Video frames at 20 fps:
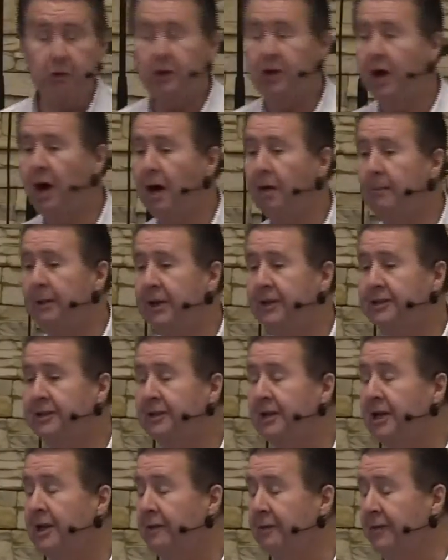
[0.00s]
comments
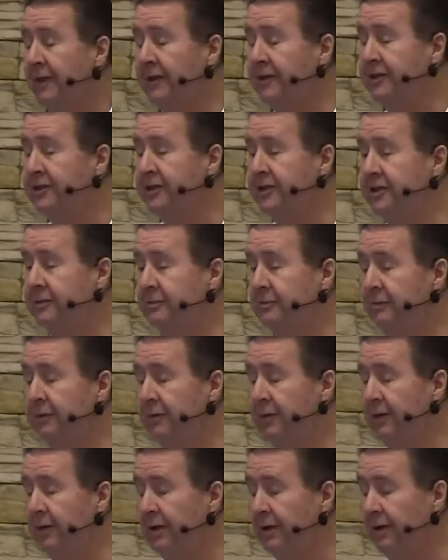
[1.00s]
that
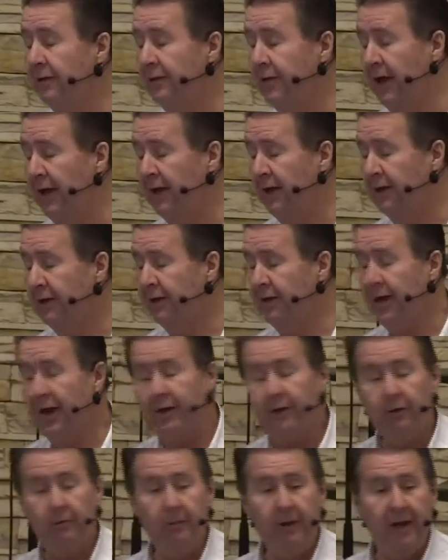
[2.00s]

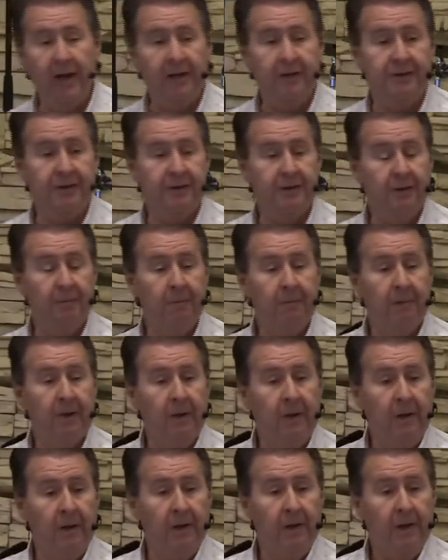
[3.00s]
Nathanael makes
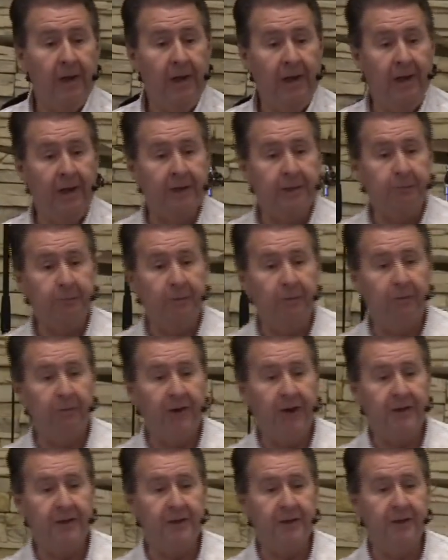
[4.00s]
in his
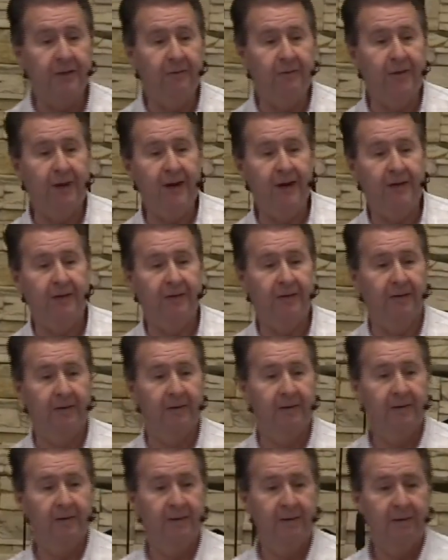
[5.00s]
profession of faith.
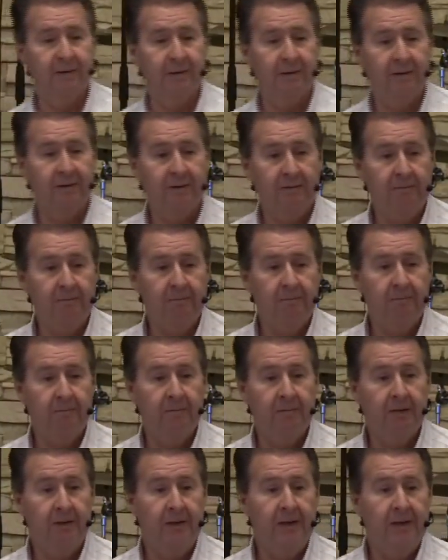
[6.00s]

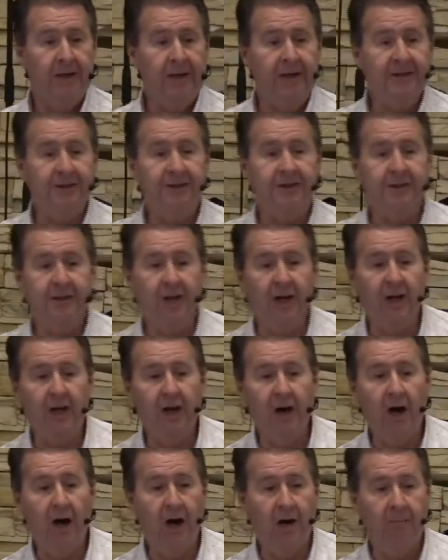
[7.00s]
He's the Son of
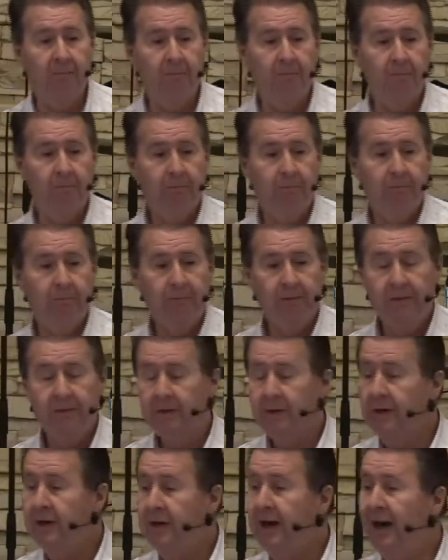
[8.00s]
God.
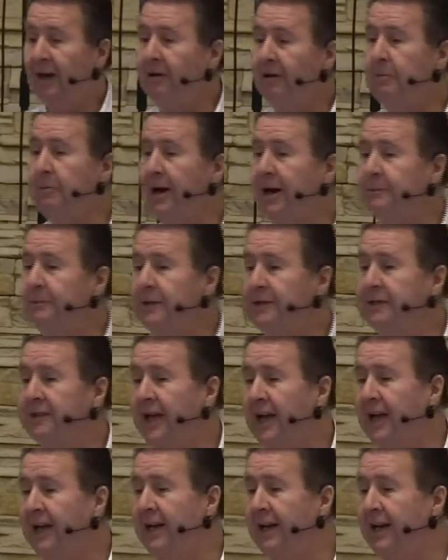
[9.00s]
Everybody's been
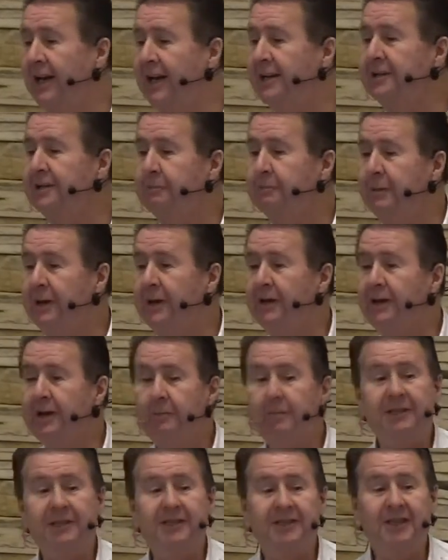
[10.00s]
saying he's been the
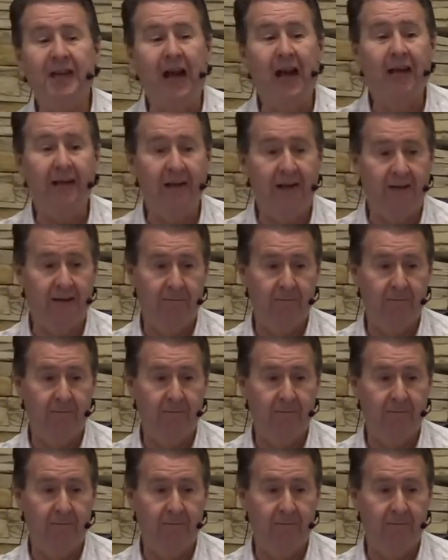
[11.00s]
Messiah.